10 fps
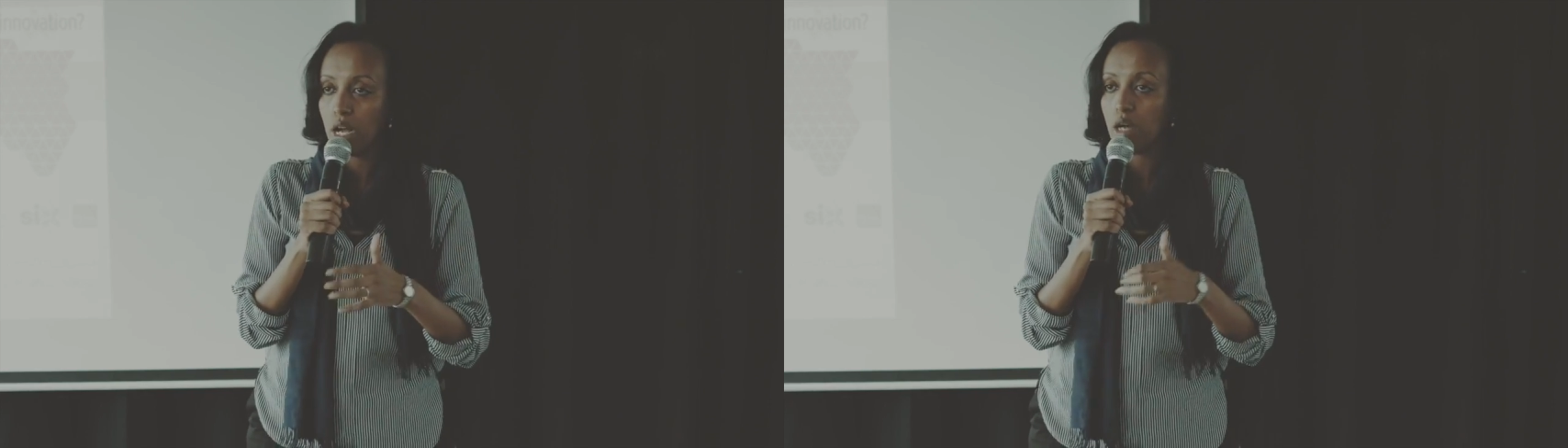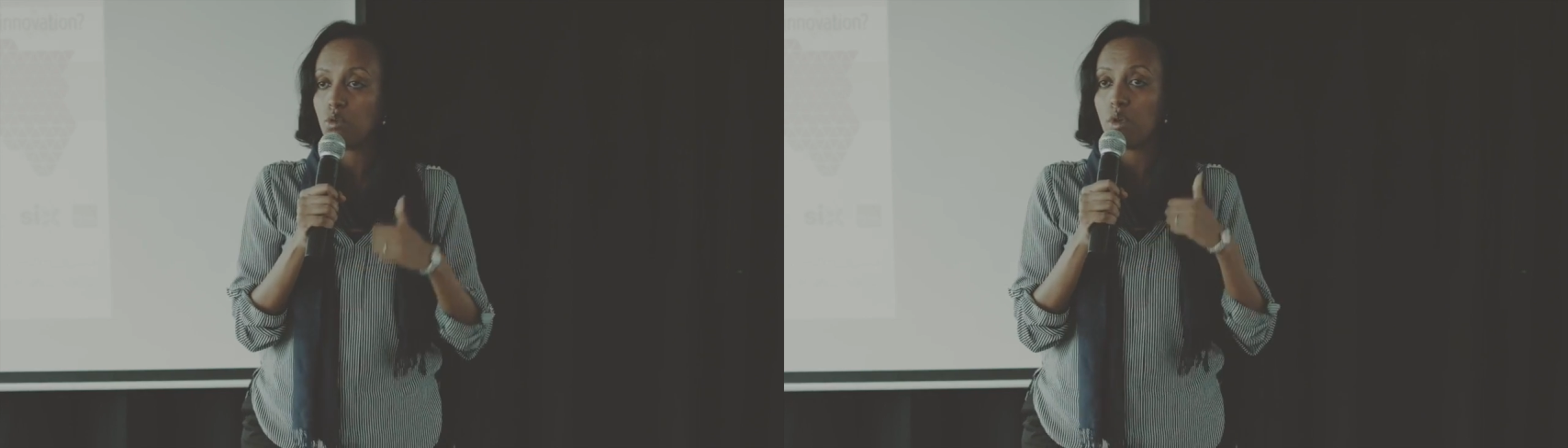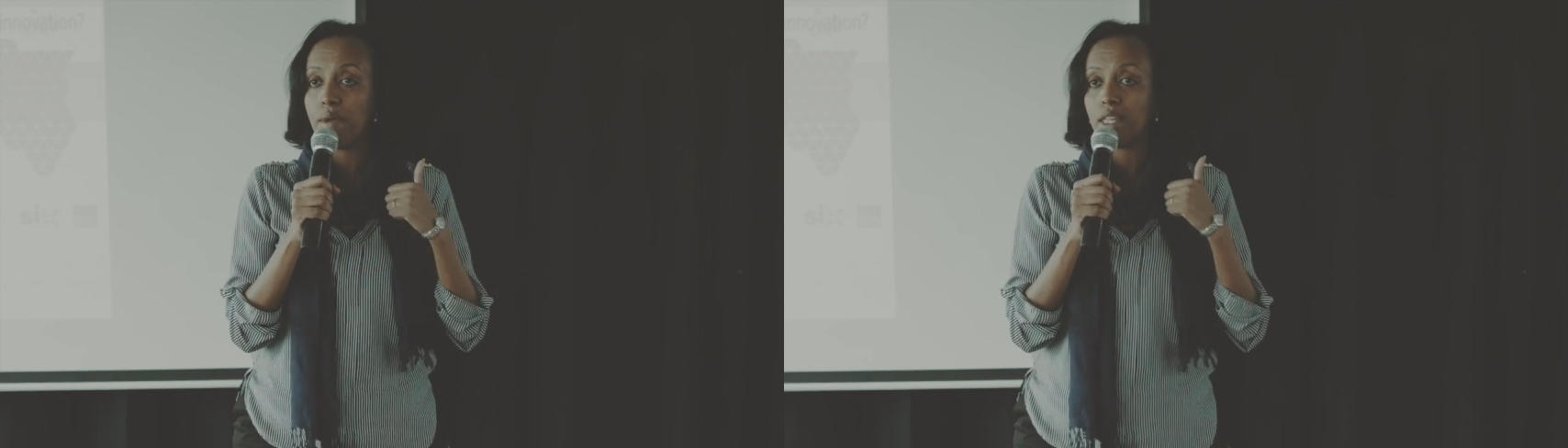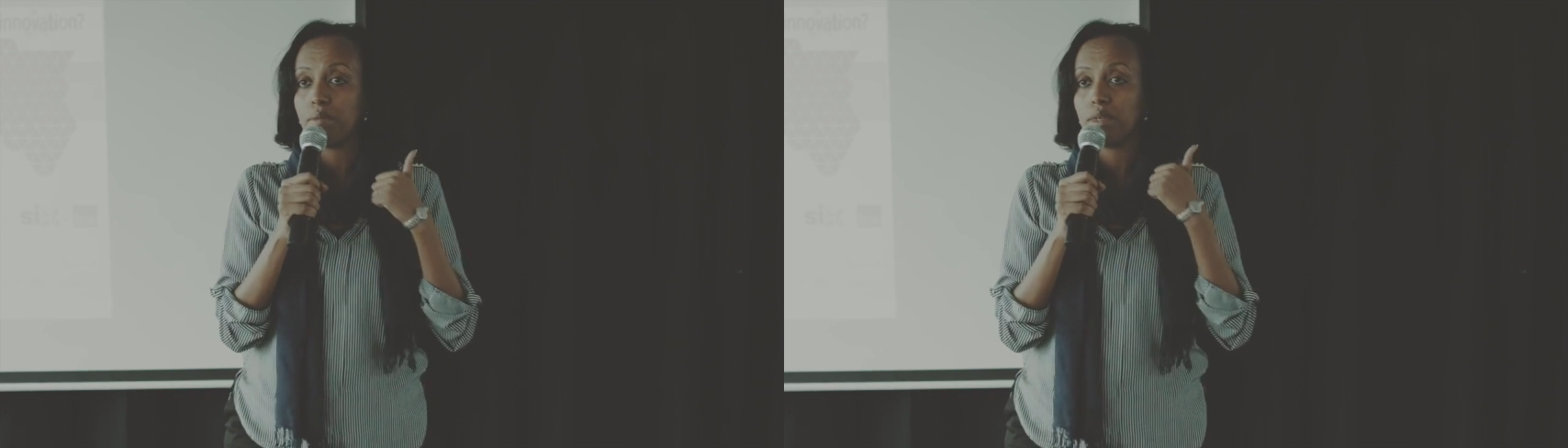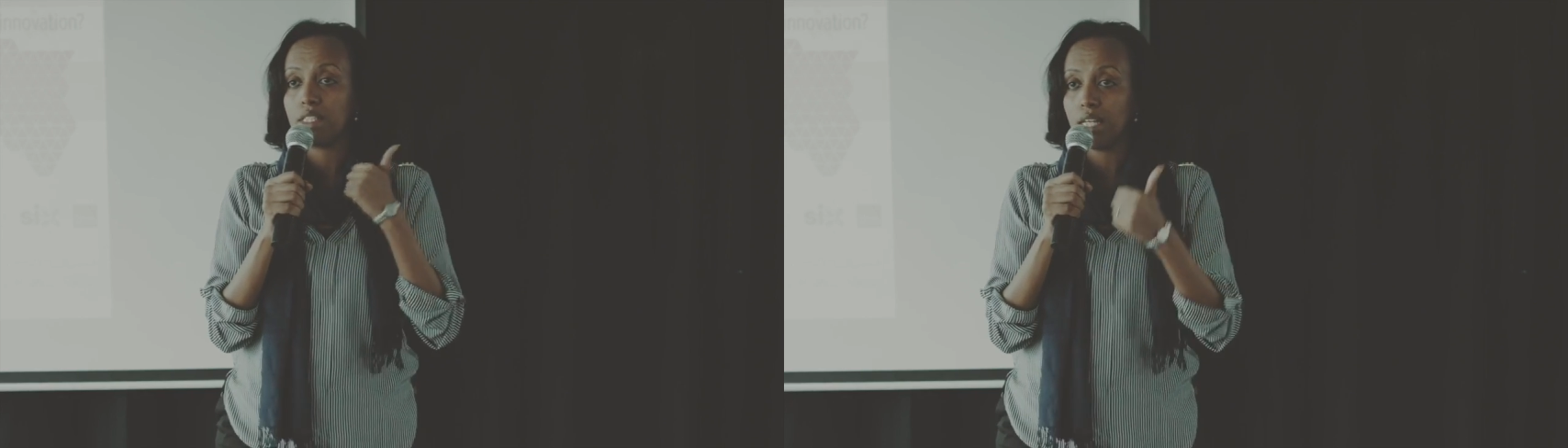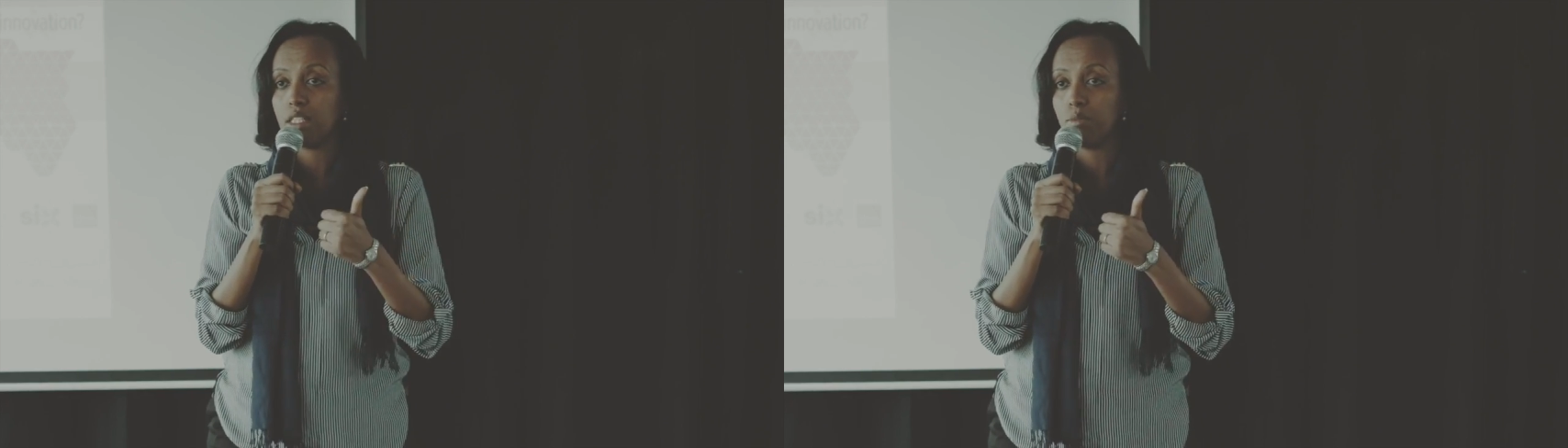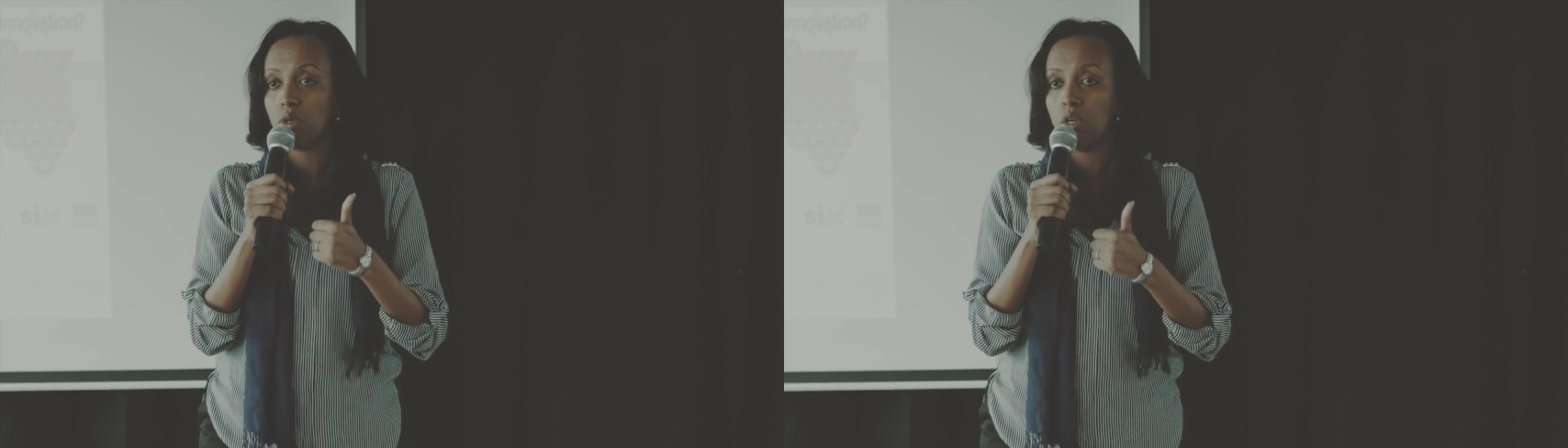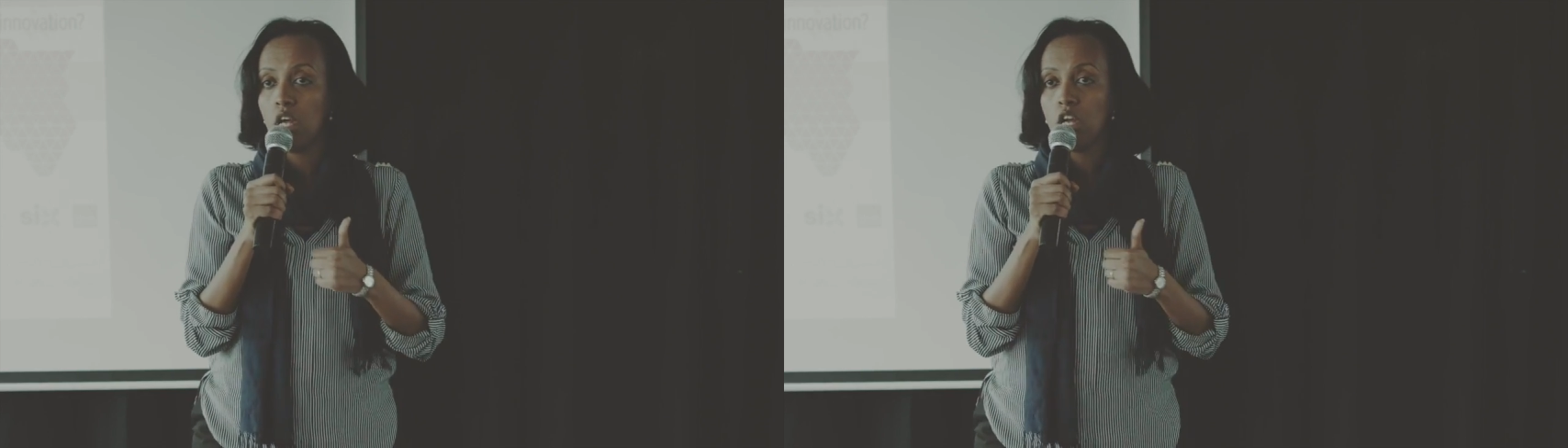How do we make them
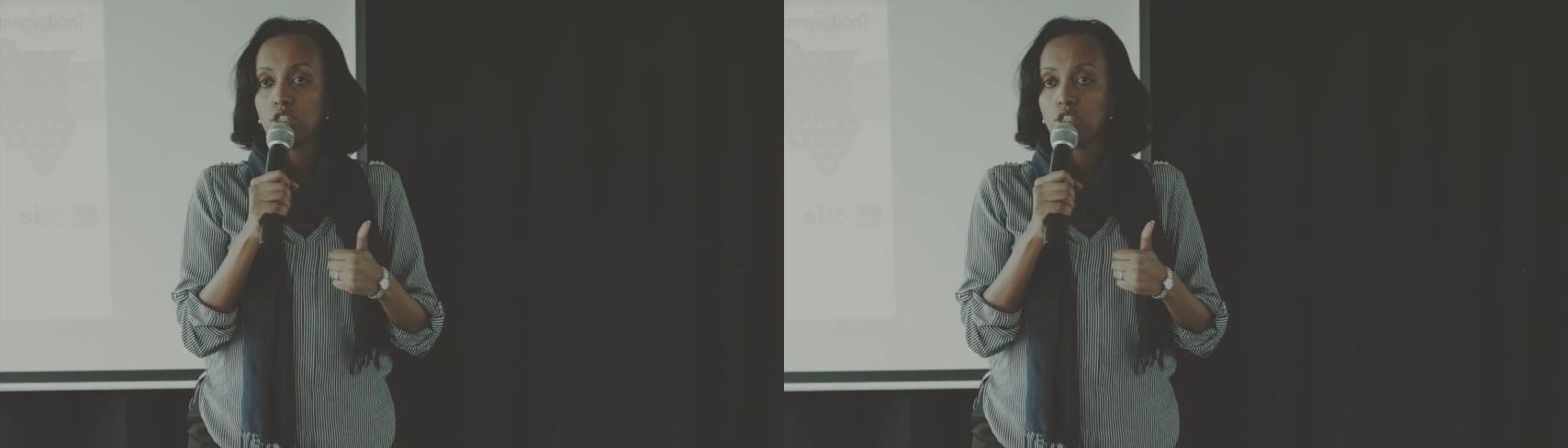accessible